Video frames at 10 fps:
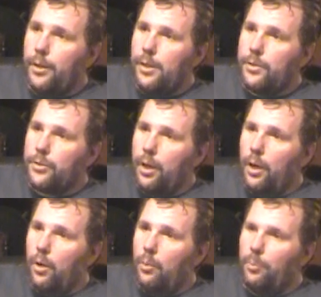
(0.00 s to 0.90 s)

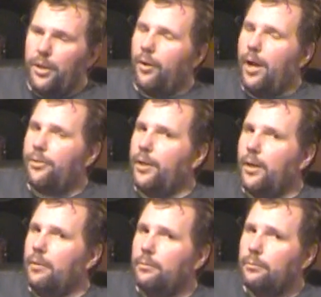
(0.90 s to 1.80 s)
So, but you're out
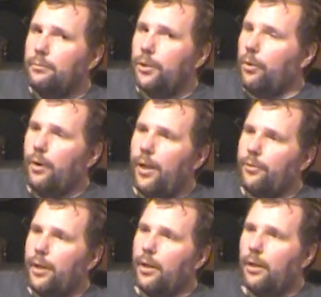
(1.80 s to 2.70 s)
there. You're going out
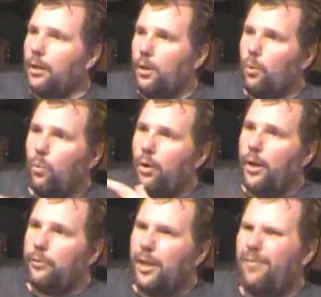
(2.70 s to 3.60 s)
there in a worn
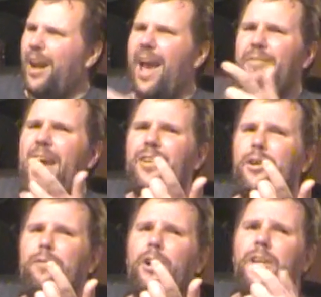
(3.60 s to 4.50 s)
out... You even have that in your
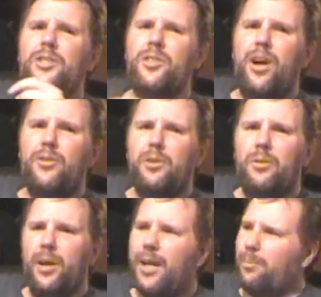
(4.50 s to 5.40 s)
fucking song too,
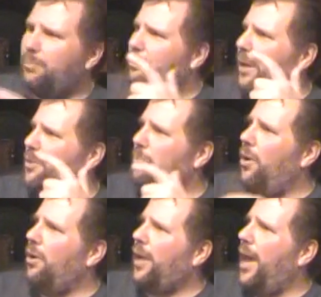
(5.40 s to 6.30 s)
right? A
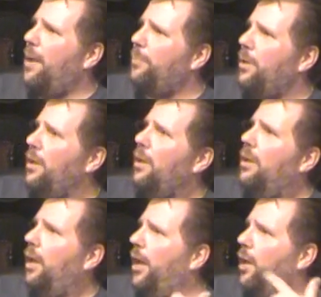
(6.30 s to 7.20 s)
baseball cap
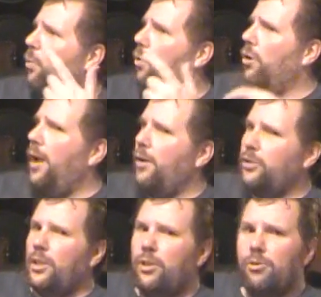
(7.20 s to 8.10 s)
and a worn out
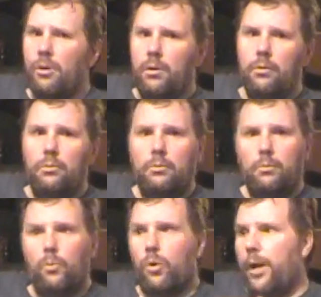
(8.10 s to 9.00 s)
t-shirt,
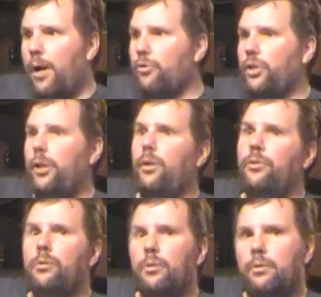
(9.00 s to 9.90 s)
worn out jeans.